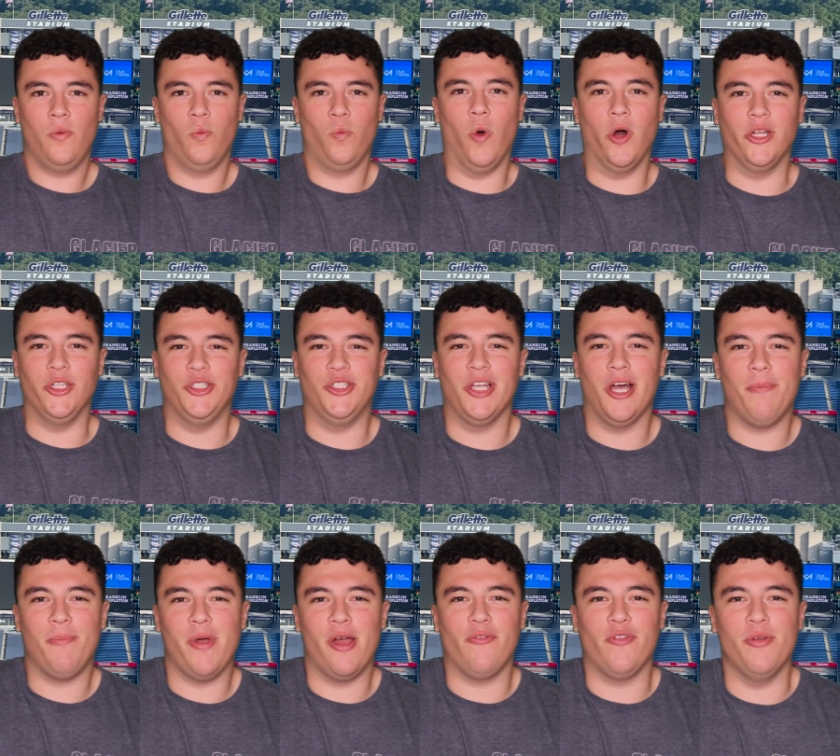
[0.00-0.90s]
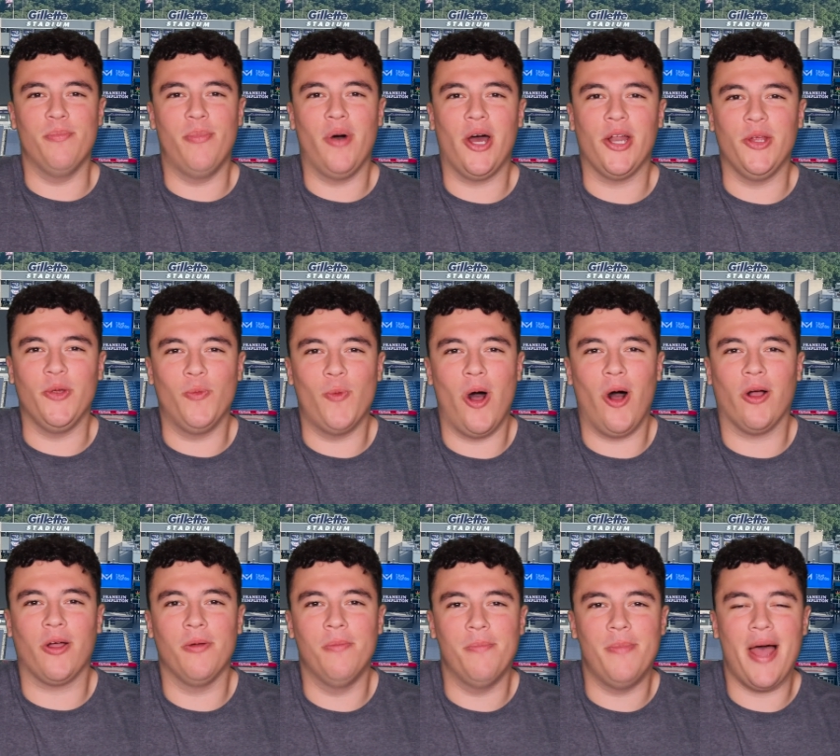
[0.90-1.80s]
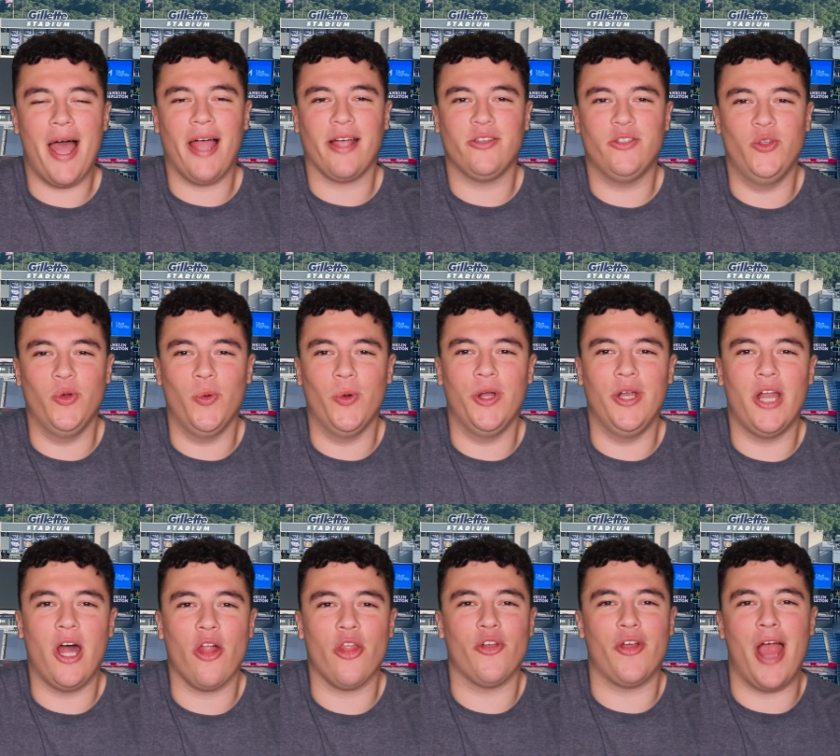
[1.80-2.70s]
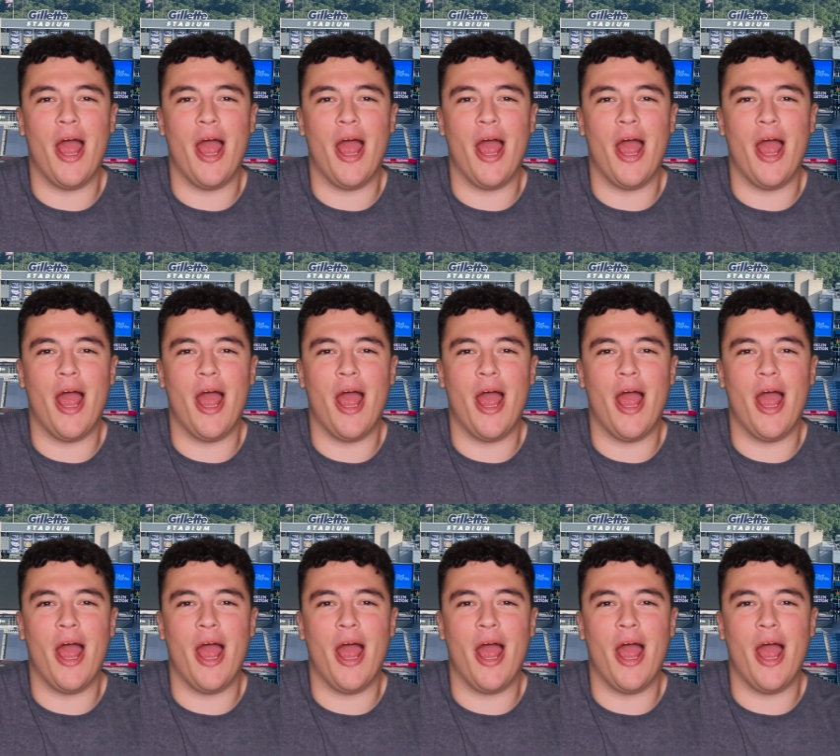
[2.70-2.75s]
What is up, everybody? Welcome back to another